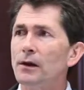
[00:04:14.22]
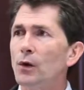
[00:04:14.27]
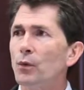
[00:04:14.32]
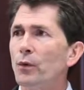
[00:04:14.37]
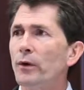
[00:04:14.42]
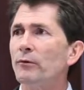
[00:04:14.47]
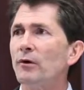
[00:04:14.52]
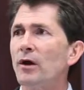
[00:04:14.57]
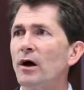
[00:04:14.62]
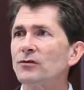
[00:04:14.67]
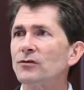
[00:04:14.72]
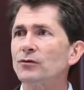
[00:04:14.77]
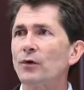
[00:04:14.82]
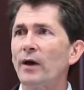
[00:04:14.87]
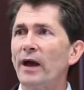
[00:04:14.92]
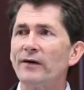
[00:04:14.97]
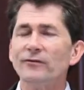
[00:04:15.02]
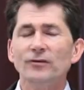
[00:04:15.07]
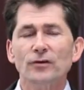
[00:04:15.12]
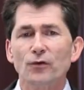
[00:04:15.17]
we would also
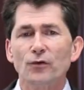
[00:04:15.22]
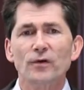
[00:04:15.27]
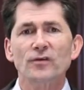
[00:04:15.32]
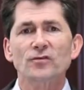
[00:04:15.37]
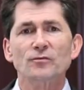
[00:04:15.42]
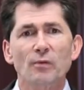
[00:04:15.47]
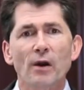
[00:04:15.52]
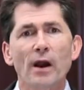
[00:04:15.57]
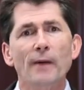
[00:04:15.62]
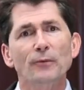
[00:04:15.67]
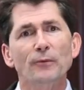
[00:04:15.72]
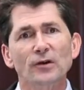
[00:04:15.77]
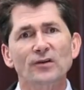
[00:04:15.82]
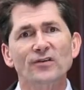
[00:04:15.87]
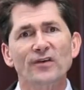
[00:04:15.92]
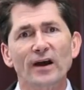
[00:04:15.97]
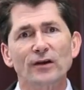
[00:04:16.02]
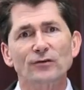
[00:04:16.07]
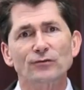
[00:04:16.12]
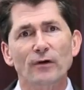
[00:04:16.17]
have increased property
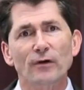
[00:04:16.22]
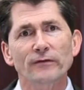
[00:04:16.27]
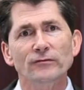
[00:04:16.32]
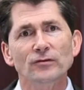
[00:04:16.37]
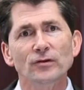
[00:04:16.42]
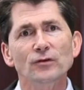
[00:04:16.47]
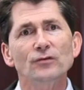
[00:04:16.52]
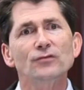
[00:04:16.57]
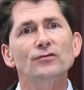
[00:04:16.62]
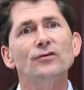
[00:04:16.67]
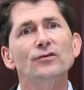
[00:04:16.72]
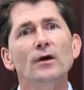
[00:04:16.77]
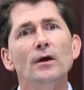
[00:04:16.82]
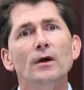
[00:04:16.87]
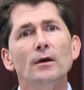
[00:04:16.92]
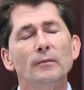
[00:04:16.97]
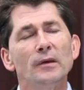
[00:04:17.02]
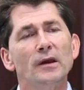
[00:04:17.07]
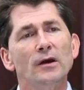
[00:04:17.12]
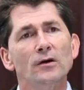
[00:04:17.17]
tax revenues
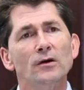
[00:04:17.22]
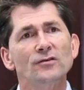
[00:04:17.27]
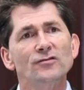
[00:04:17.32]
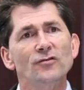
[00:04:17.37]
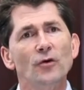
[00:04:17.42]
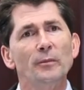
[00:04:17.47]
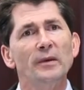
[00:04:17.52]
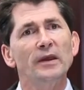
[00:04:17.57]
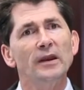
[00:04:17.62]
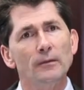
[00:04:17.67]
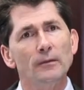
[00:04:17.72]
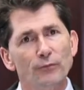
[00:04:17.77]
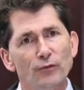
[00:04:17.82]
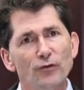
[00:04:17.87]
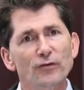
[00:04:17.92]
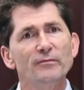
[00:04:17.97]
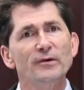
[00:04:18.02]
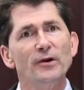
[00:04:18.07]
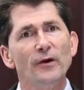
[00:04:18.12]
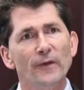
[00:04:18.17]
because there'll be an
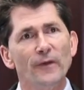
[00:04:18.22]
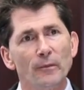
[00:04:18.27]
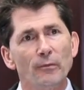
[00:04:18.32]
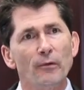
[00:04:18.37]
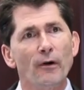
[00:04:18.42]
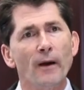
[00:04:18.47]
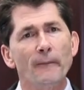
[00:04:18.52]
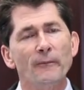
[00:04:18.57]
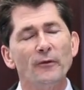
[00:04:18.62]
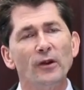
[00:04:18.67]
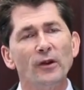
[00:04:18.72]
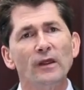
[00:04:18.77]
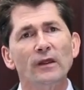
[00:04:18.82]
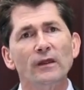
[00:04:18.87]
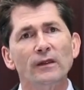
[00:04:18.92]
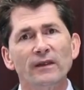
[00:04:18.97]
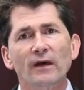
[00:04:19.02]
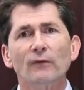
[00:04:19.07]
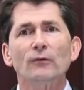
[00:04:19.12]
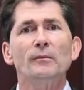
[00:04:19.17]
improvement on the property
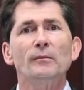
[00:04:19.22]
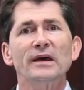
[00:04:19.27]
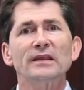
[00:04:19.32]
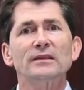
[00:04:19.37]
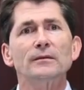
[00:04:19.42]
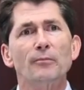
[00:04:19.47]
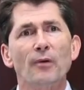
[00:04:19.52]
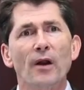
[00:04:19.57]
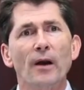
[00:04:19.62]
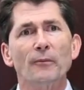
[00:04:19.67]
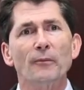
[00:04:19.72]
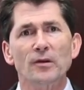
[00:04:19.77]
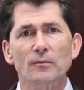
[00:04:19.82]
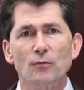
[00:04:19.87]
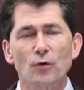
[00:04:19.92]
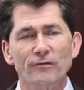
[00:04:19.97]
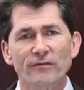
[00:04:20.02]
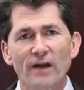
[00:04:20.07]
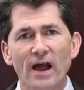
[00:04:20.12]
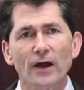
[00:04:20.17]
that will make the property
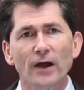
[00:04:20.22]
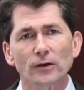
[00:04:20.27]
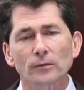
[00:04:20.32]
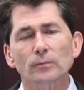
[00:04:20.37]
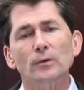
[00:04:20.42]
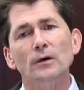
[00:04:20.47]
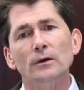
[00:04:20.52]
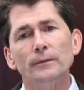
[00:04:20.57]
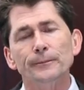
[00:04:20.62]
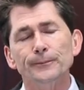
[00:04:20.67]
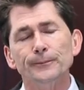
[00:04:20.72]
more valuable.